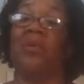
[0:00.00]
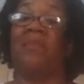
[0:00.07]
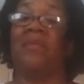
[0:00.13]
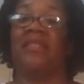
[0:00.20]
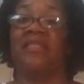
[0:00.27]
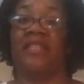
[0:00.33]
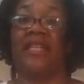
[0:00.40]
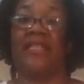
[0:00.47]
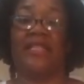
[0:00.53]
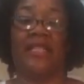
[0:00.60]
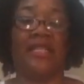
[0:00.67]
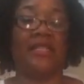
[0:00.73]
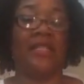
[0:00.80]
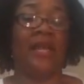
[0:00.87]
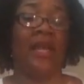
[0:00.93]
be Miss
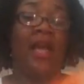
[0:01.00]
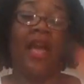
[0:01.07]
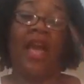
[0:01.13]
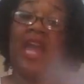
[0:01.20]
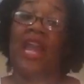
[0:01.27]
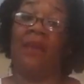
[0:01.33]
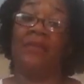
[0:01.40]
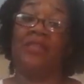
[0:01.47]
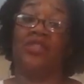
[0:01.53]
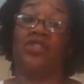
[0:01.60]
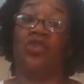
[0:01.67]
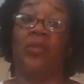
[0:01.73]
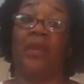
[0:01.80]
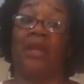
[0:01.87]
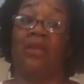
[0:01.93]
Jessie's and I'm
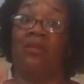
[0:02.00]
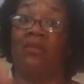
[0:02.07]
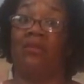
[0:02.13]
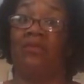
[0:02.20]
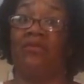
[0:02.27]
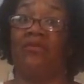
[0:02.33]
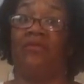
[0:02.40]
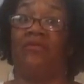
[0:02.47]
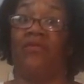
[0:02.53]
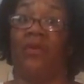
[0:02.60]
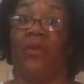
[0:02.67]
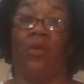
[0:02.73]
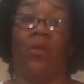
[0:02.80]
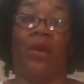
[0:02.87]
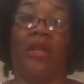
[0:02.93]
assuming
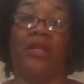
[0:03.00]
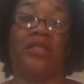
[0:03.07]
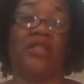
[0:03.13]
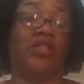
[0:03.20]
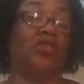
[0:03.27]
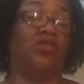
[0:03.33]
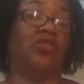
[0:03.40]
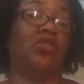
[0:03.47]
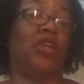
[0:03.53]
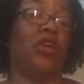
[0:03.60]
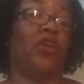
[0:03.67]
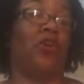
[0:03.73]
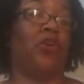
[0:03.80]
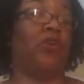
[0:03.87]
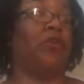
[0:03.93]
for once because usually
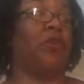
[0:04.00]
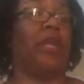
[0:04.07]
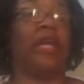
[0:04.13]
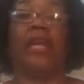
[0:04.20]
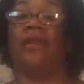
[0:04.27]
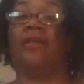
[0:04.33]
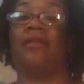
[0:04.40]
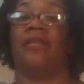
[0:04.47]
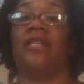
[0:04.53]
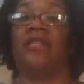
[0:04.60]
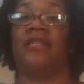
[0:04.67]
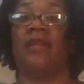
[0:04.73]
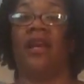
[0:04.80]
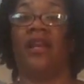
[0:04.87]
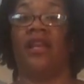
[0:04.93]
curl kit
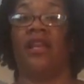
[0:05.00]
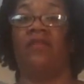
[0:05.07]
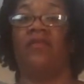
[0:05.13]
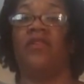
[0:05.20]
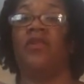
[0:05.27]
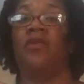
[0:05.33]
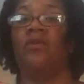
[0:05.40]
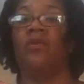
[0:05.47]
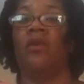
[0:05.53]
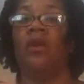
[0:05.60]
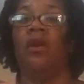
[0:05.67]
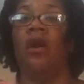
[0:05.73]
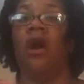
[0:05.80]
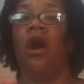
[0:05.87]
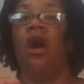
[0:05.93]
does not give you
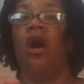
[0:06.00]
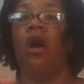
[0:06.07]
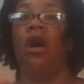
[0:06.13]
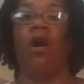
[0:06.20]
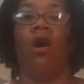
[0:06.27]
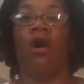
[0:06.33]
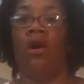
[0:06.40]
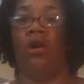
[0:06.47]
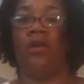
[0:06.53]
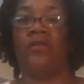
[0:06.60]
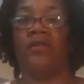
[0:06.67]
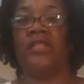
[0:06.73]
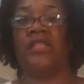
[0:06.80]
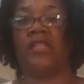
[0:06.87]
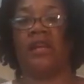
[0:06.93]
all
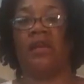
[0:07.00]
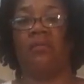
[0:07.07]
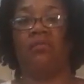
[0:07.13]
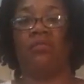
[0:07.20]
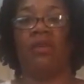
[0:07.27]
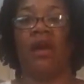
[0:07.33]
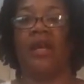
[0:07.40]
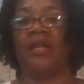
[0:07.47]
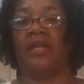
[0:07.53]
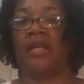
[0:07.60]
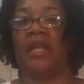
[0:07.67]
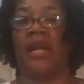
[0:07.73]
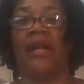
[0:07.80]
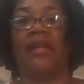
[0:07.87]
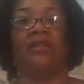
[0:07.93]
of the same product
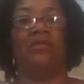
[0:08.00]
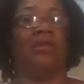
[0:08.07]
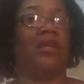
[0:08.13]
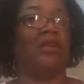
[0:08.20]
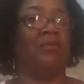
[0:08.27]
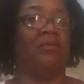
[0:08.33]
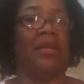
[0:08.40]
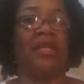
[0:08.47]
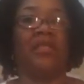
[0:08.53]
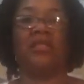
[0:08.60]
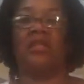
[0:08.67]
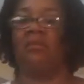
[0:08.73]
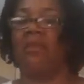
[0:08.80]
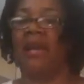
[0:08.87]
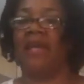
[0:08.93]
line. You get a mix
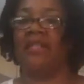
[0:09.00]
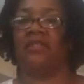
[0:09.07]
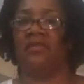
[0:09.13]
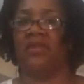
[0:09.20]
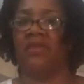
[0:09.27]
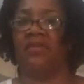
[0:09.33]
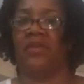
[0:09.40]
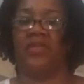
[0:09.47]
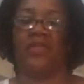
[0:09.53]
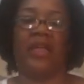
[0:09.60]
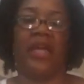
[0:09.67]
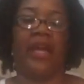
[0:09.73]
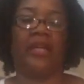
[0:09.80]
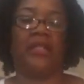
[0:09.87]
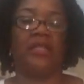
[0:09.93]
and match of different
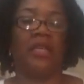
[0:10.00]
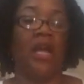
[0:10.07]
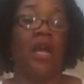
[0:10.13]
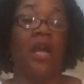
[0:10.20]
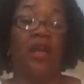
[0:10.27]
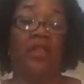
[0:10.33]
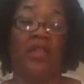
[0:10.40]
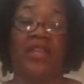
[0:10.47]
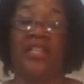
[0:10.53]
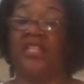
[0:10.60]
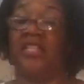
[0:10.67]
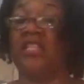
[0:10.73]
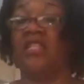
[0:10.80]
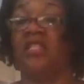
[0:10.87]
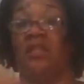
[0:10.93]
things that
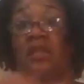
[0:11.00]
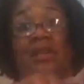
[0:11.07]
this is